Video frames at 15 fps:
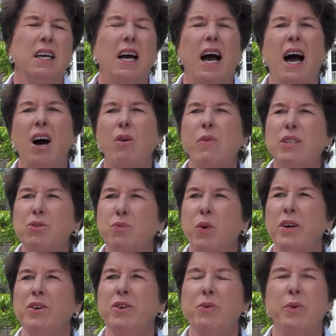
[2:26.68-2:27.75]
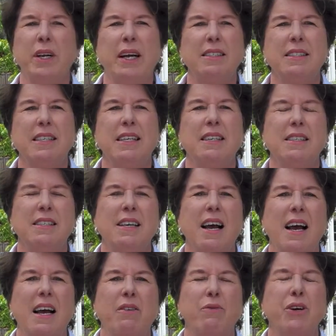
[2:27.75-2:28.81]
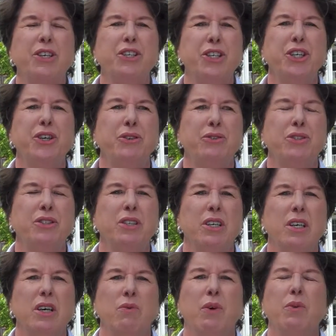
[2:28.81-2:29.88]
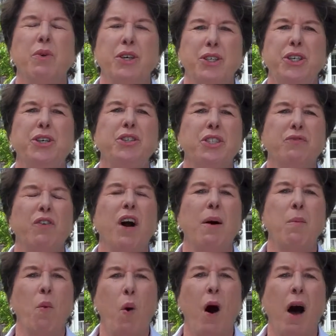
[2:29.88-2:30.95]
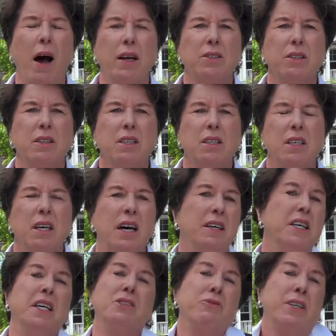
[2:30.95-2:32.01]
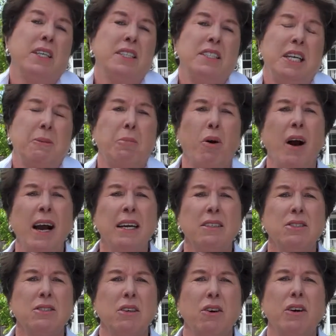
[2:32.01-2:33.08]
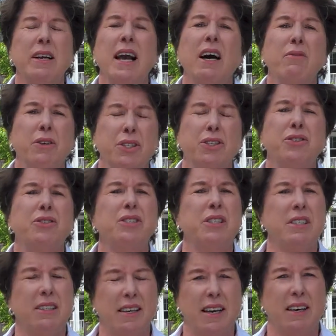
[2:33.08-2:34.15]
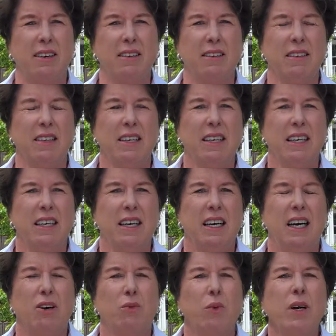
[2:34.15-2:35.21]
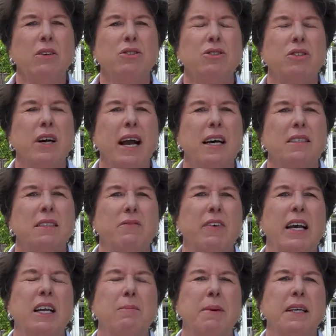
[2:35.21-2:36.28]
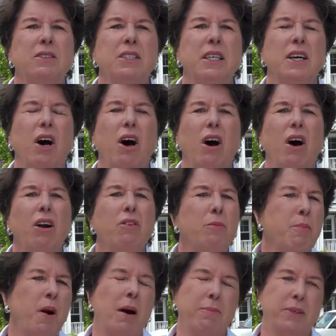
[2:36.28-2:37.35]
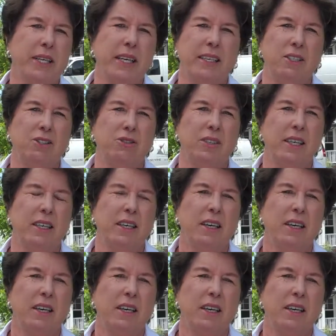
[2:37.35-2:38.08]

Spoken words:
I always wonder when I see a sign reduced. Well, reduced from what? An unrealistic price or now reduced to sell? A realtor has availability all of the property history.